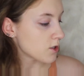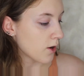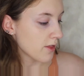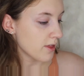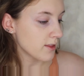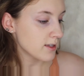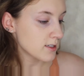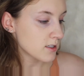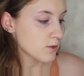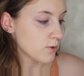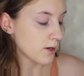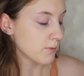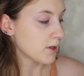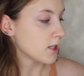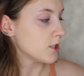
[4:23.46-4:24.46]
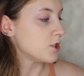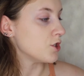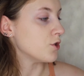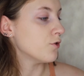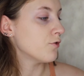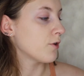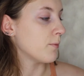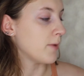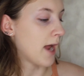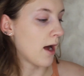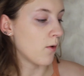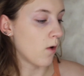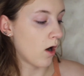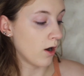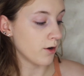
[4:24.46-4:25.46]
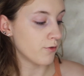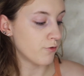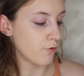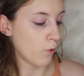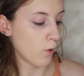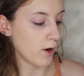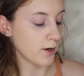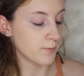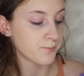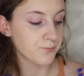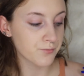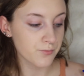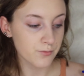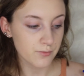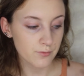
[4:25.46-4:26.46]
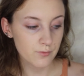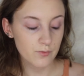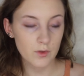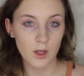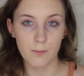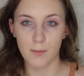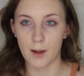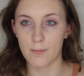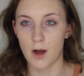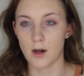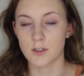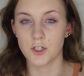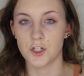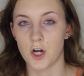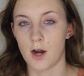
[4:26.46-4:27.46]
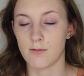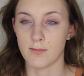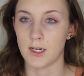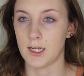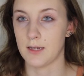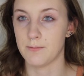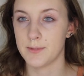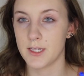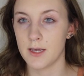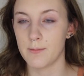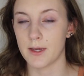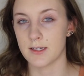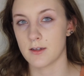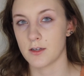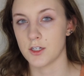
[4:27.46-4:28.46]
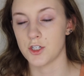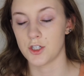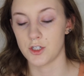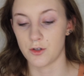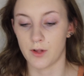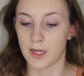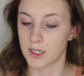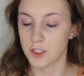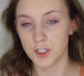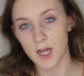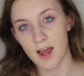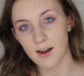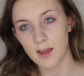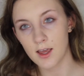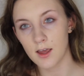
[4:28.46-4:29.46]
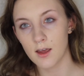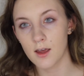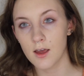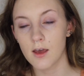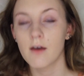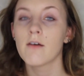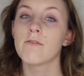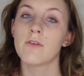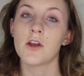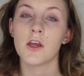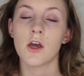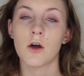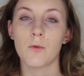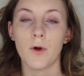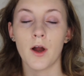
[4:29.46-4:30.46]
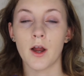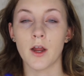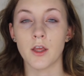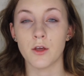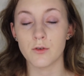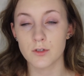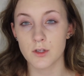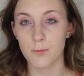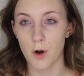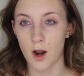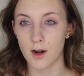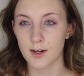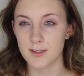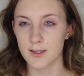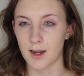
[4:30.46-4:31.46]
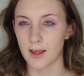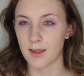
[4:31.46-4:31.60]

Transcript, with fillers: So I think this is what I'm going to do from now on for my BoxyCharm and Ipsy, basically just do like a chatty video where I use the products that I